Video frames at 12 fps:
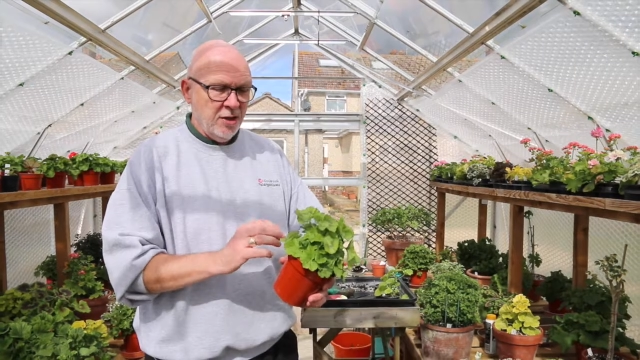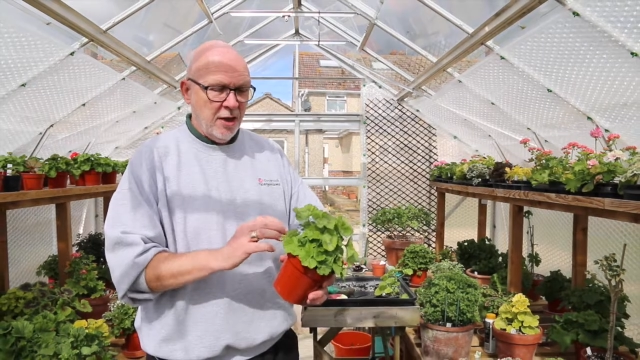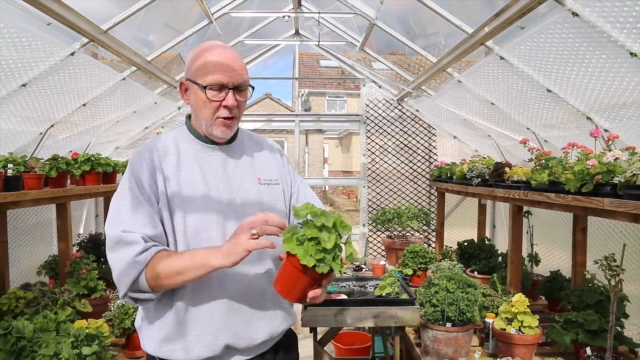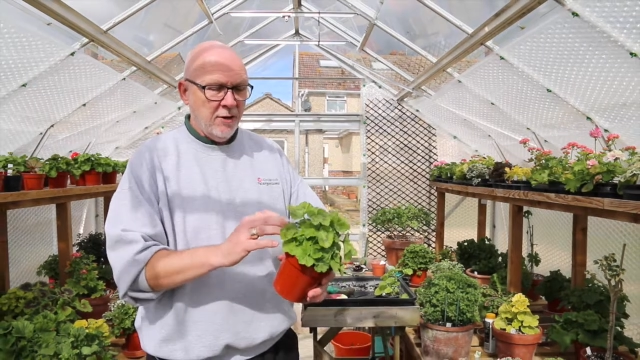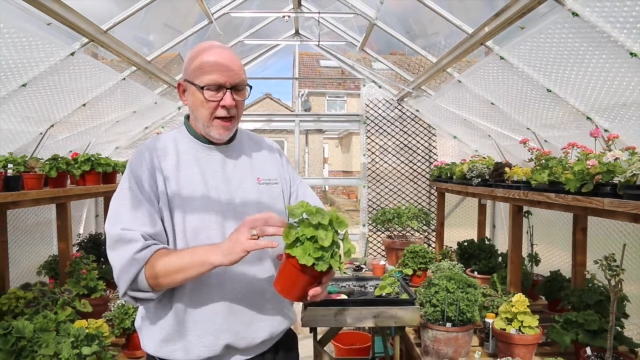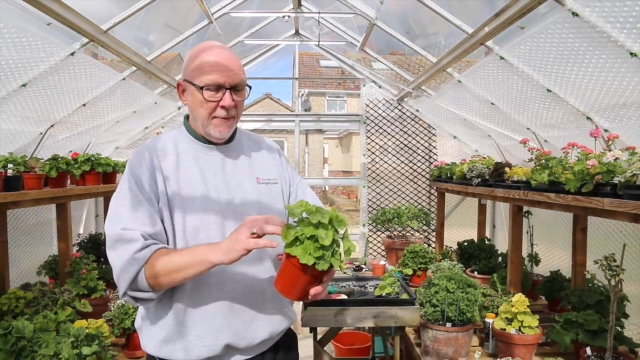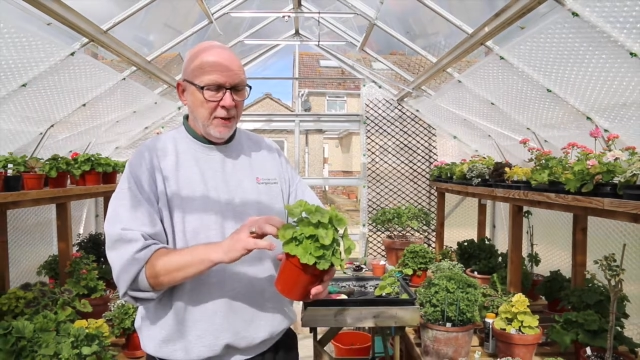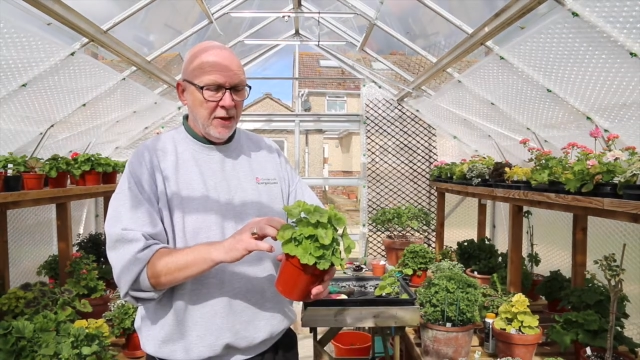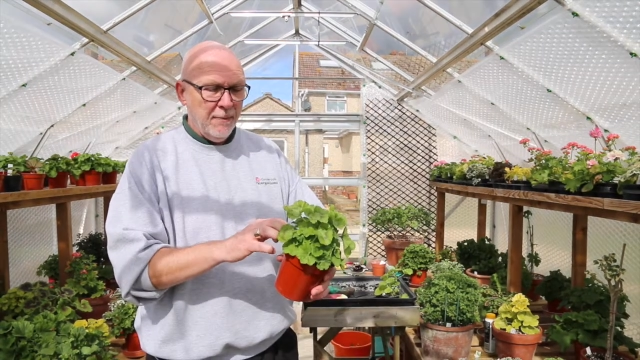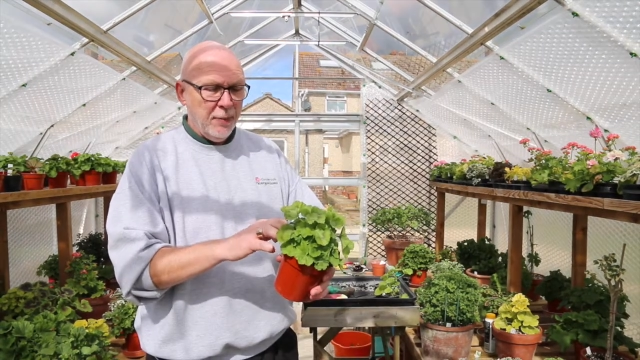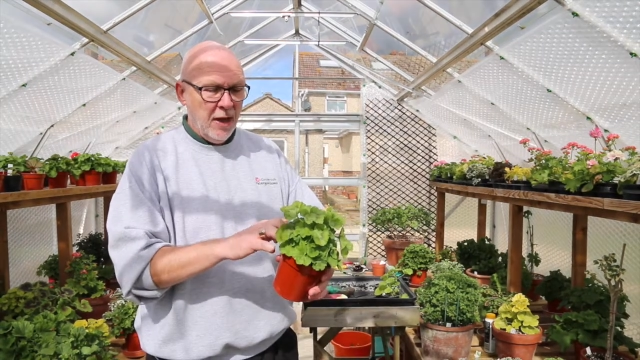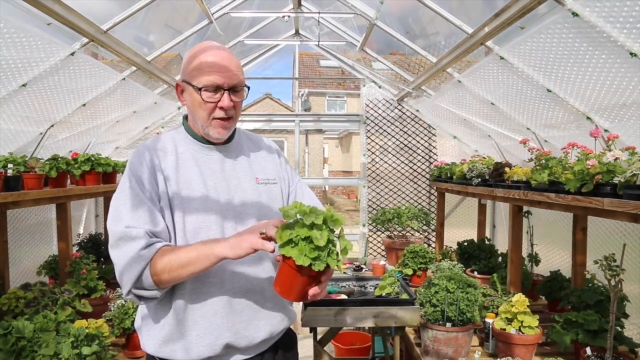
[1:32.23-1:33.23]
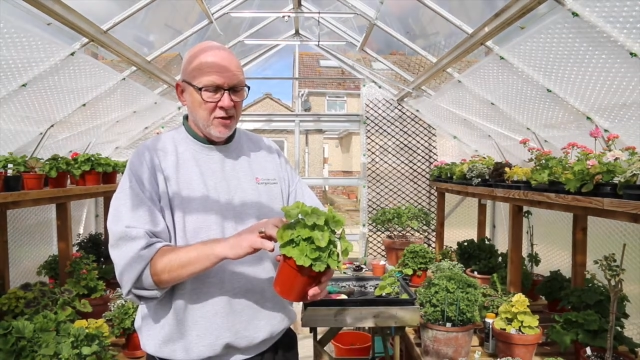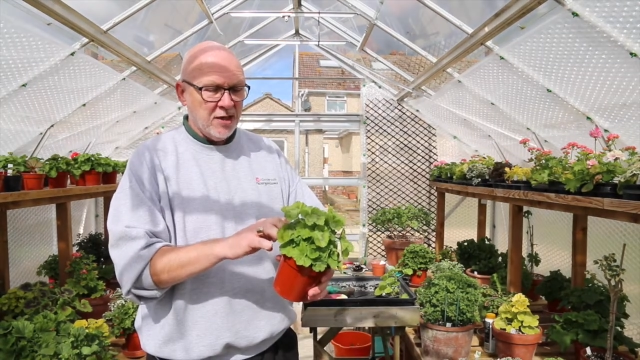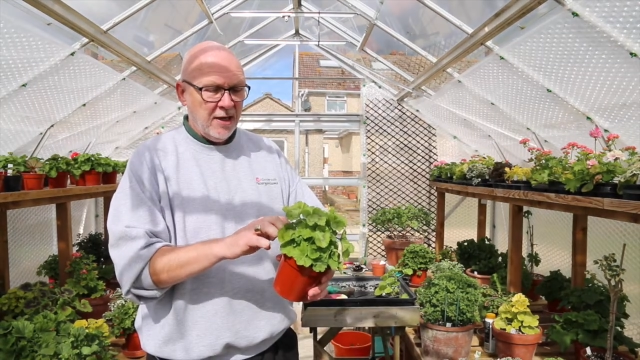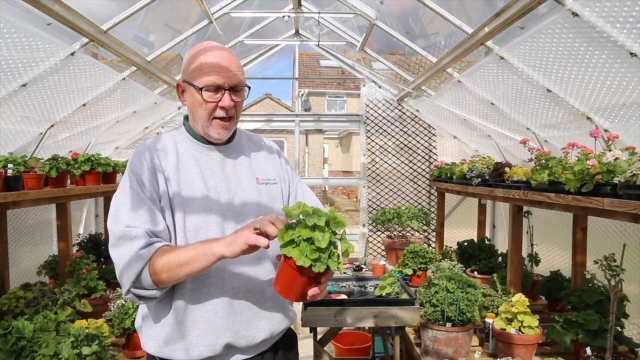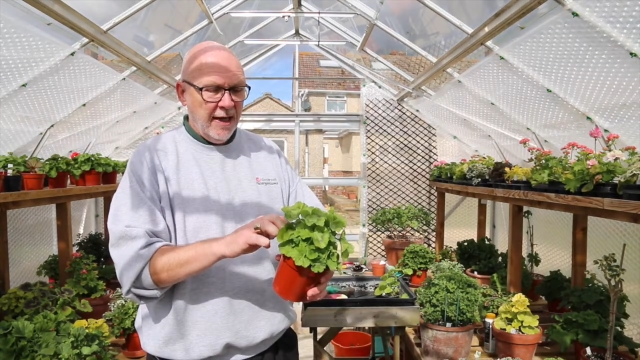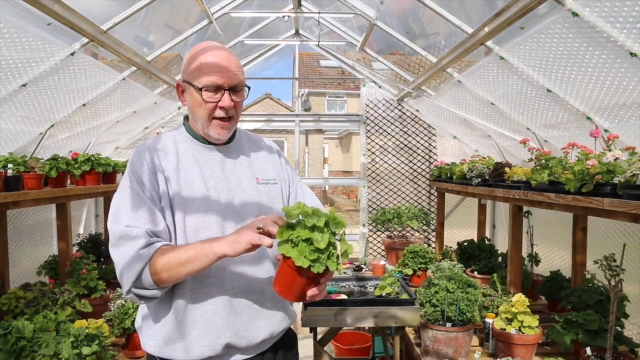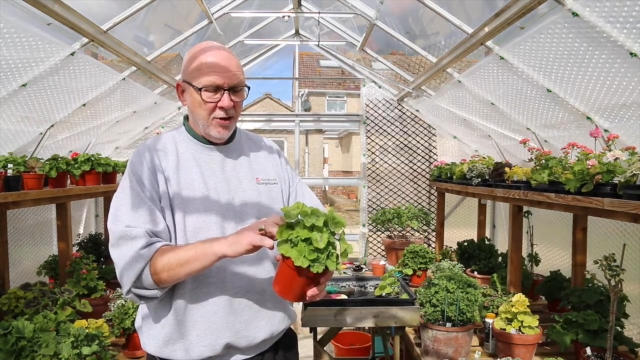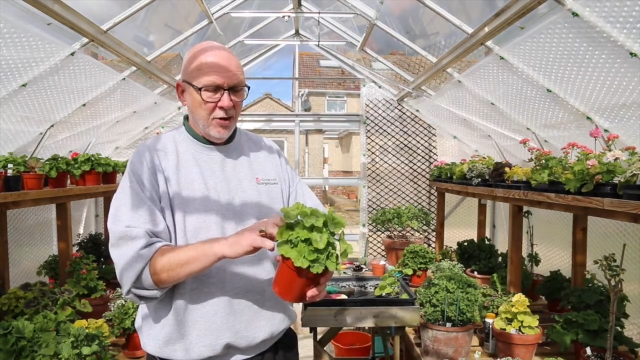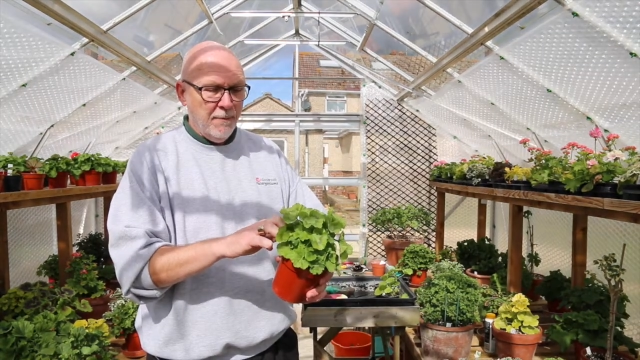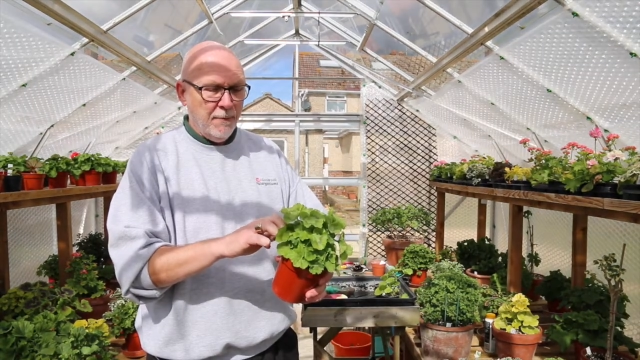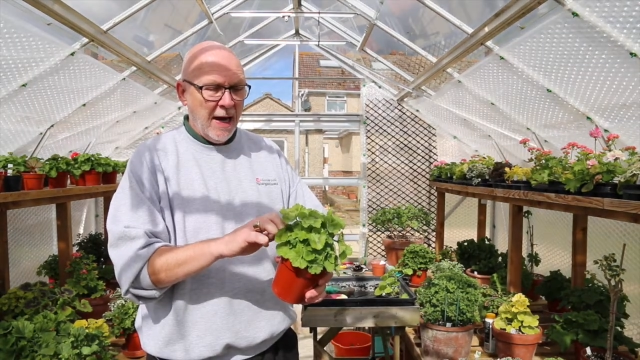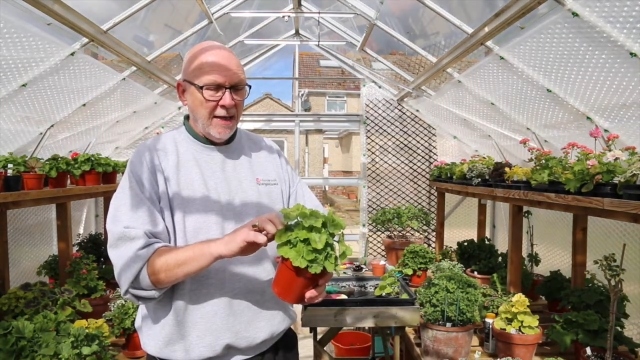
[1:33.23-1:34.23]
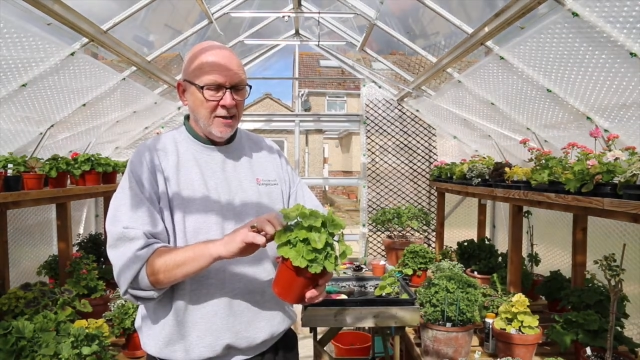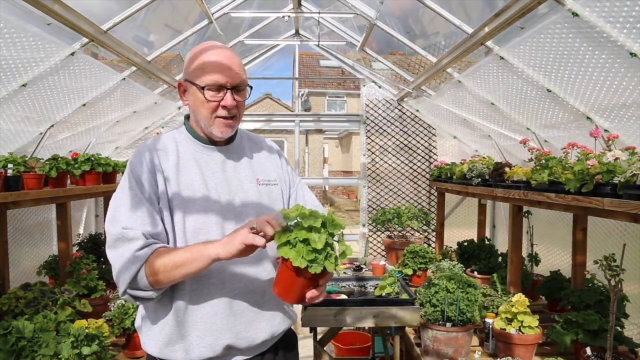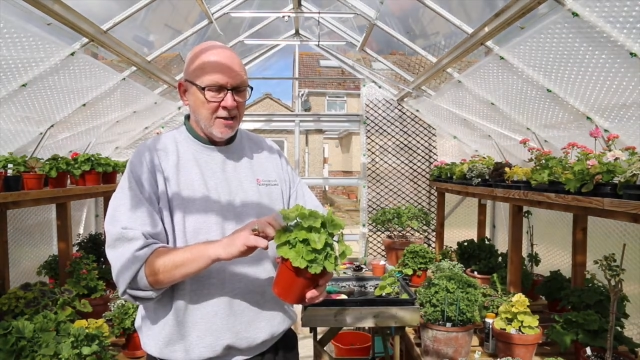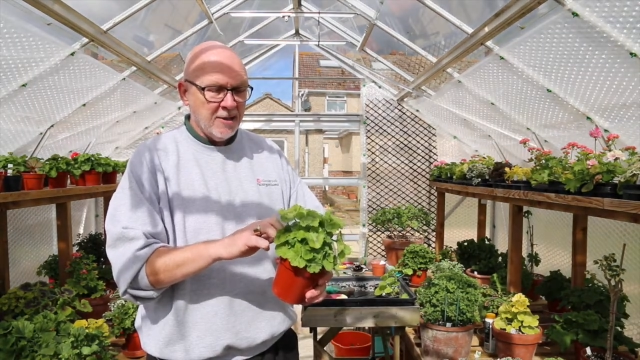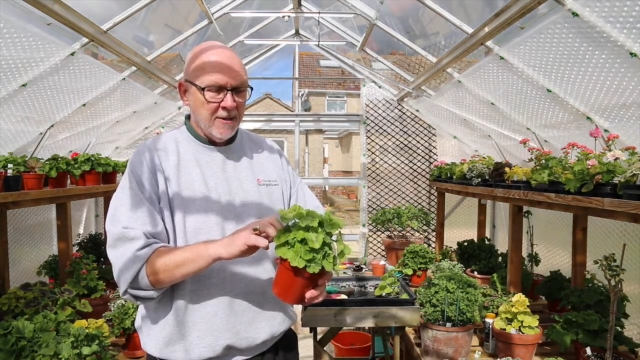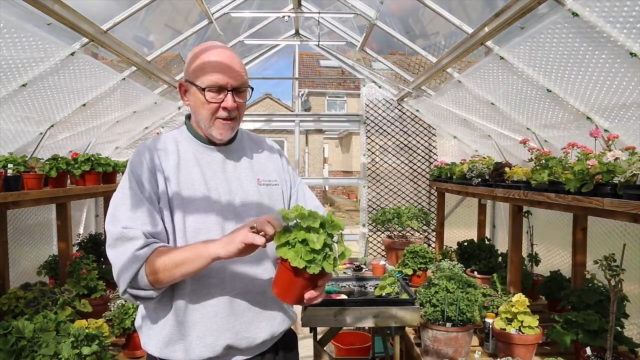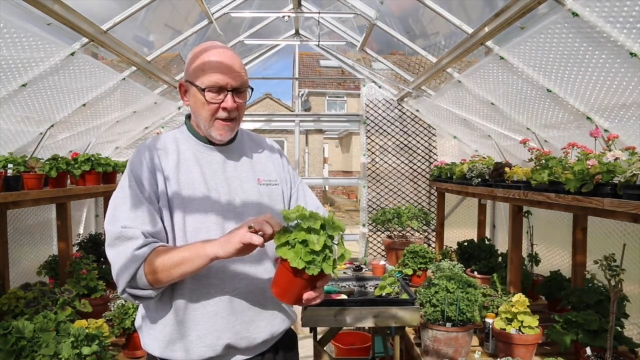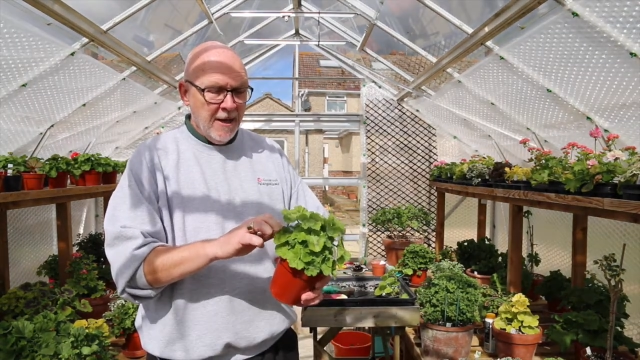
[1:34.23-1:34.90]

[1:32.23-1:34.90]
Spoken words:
you know, keeping the plants clean at the base.